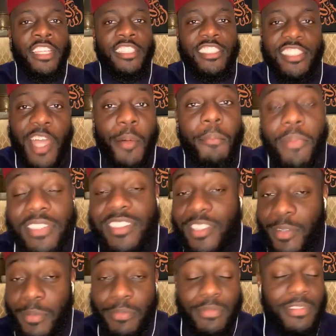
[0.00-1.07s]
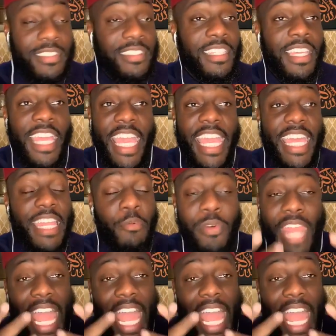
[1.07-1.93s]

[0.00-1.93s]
Some Muslims, and when